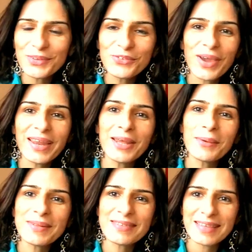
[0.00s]

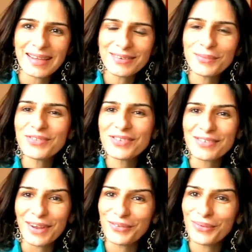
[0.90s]
trining with Saturn which
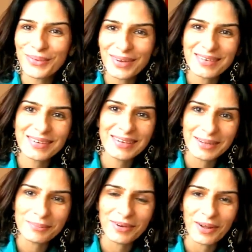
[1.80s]
is retrograde in
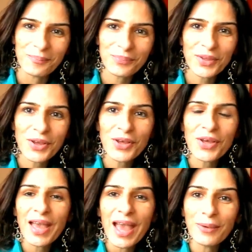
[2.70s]
Libra
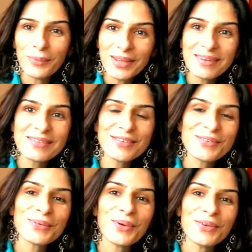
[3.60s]
and Venus
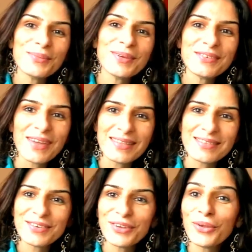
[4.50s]
is going to be
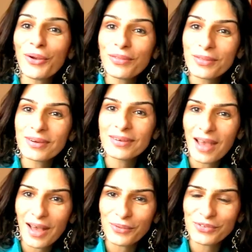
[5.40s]
transiting your third
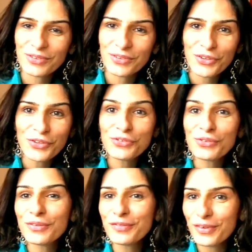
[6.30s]
house
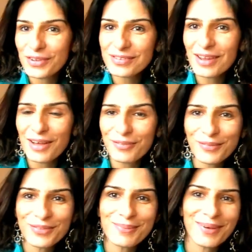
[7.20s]
so the first half
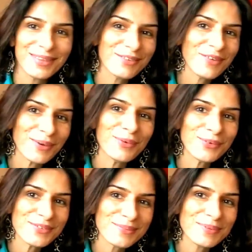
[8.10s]
of the month if I were
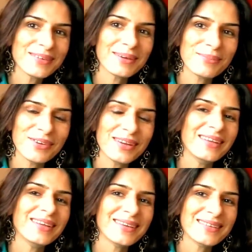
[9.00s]
to split up
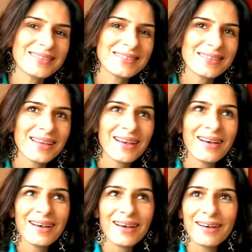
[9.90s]
really it's
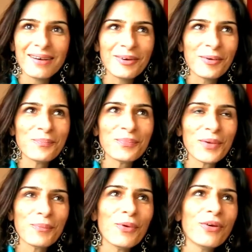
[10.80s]
uh,
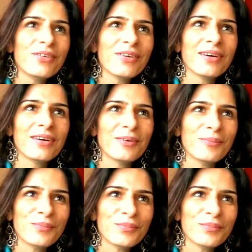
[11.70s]
more uh,